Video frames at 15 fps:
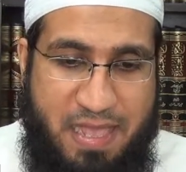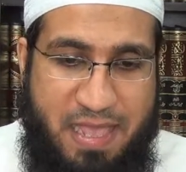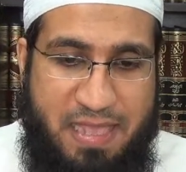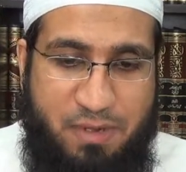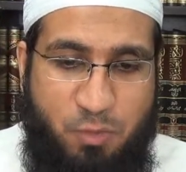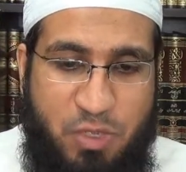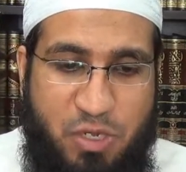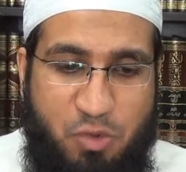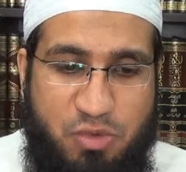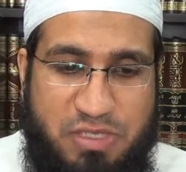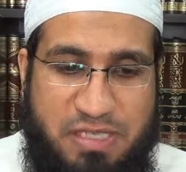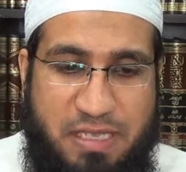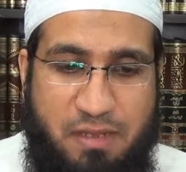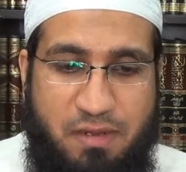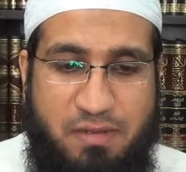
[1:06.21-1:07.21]
And we
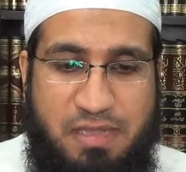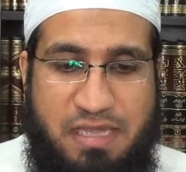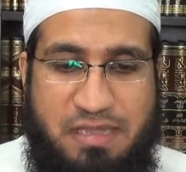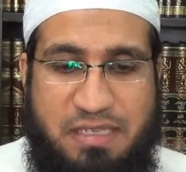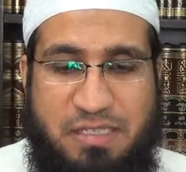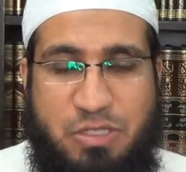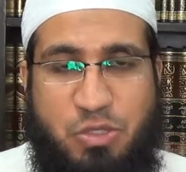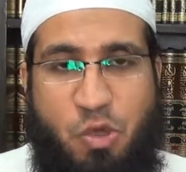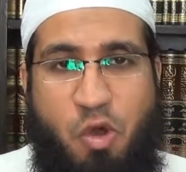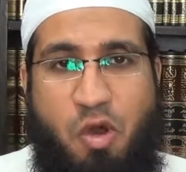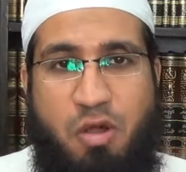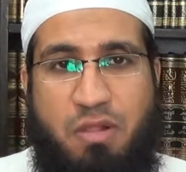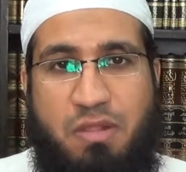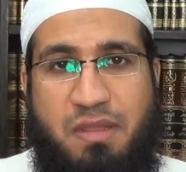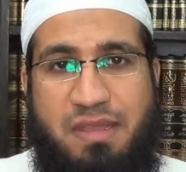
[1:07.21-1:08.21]
notice here that this is
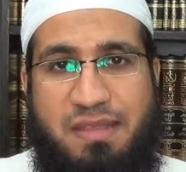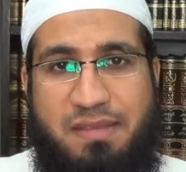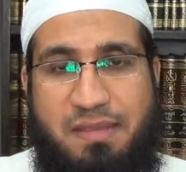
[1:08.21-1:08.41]
all